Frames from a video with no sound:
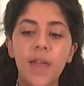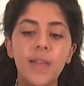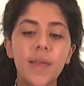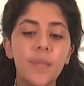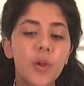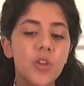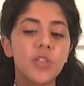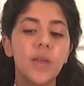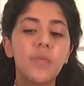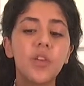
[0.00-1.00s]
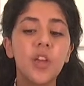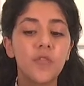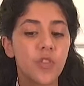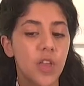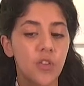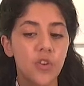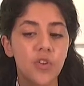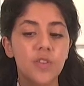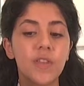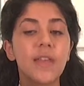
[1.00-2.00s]
The perception of
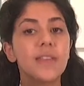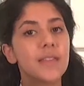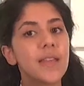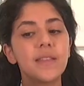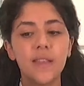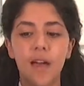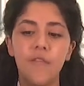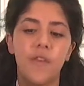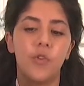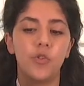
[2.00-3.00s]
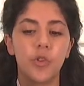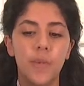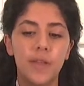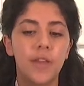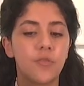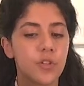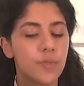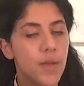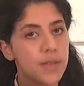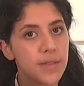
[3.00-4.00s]
dangers sets off an automatic
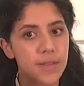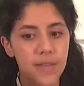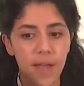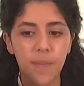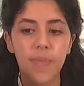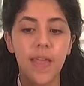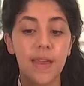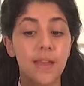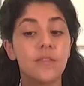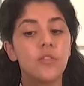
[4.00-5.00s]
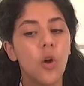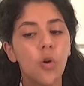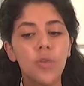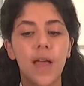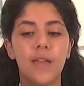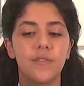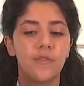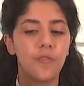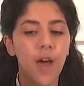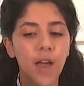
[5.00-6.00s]
response system that is known as
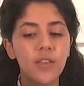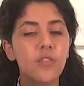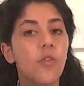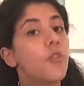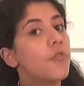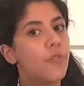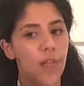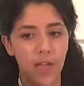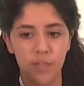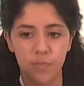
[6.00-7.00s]
fight or flight